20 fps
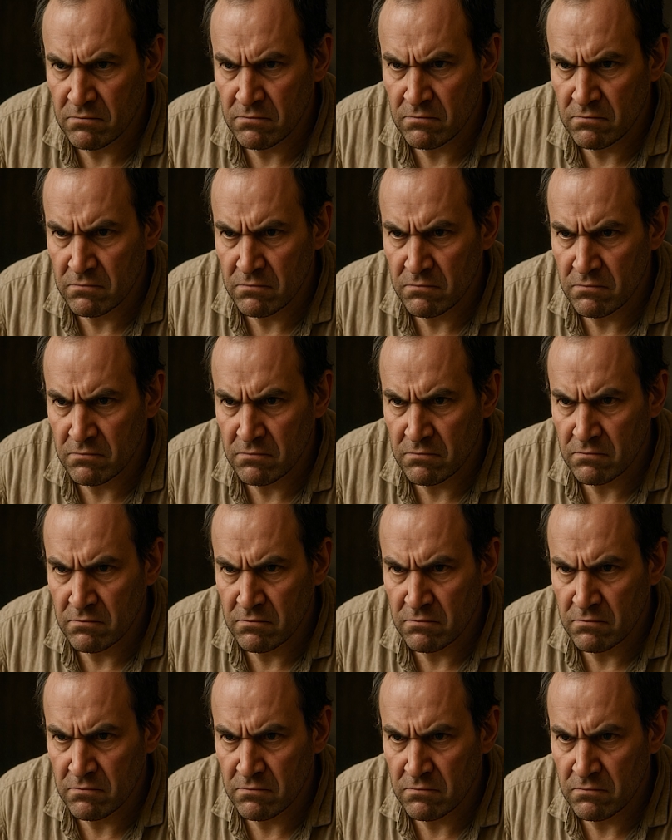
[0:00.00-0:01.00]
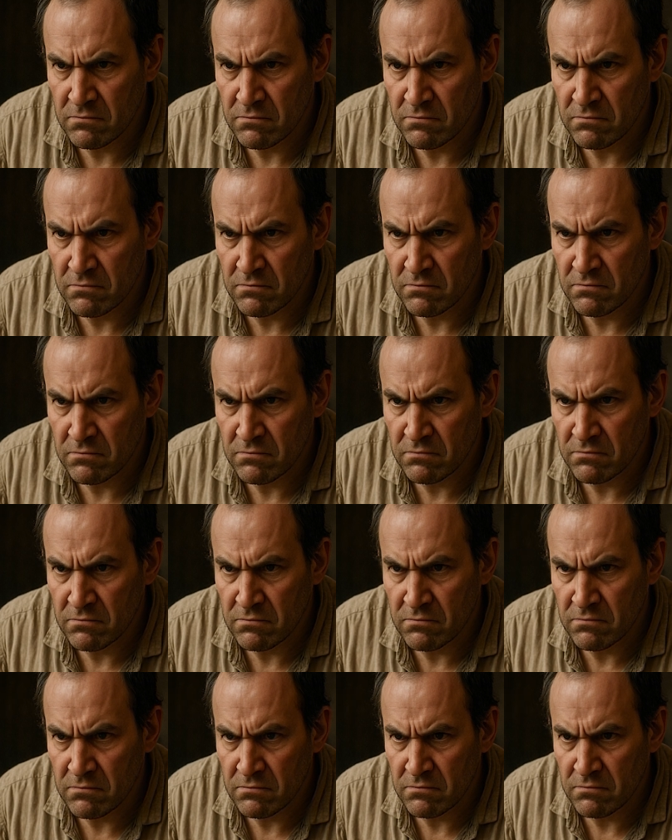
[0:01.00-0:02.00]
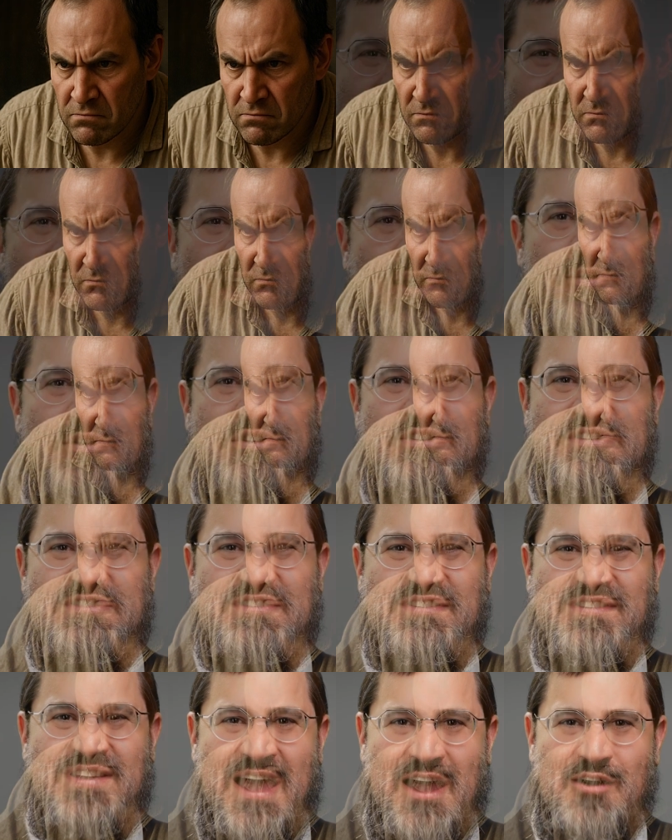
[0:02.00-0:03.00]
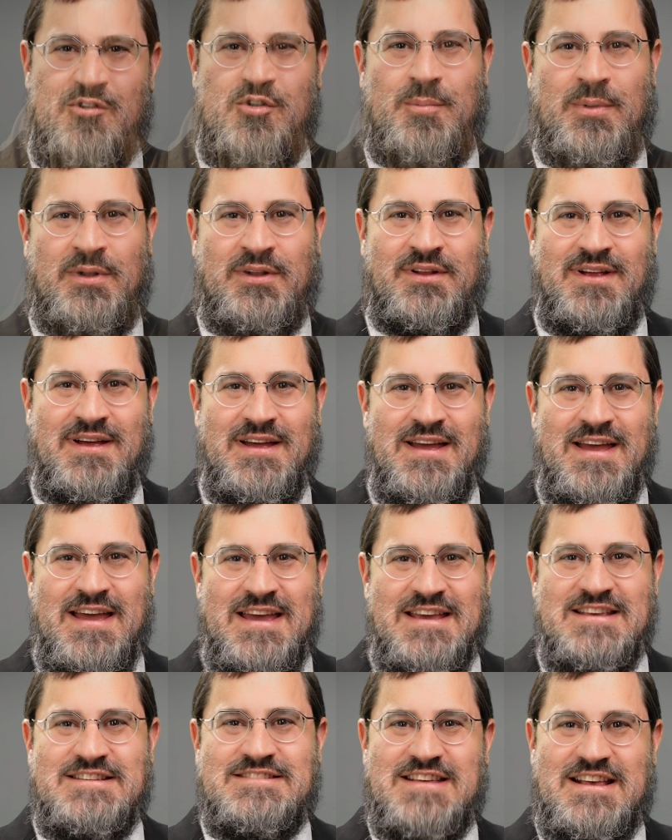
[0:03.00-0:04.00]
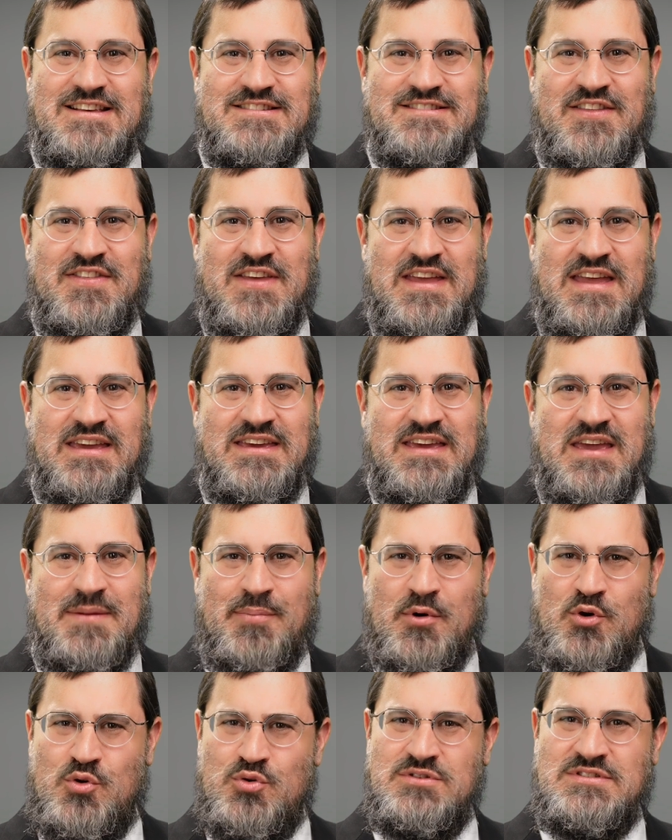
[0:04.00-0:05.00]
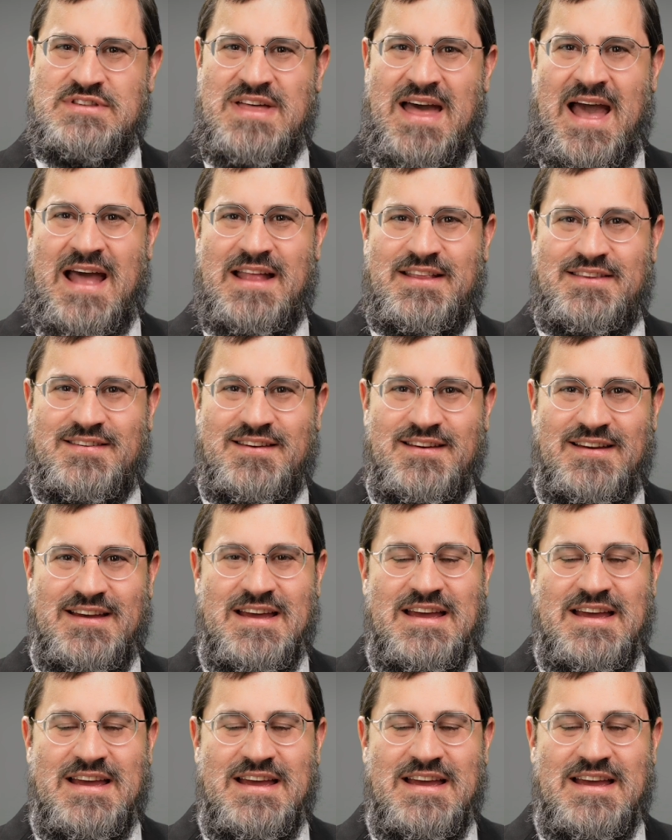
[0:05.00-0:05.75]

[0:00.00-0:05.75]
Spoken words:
who's cursing, he's swearing, his language is terrible. He says to the innkeeper, who's that?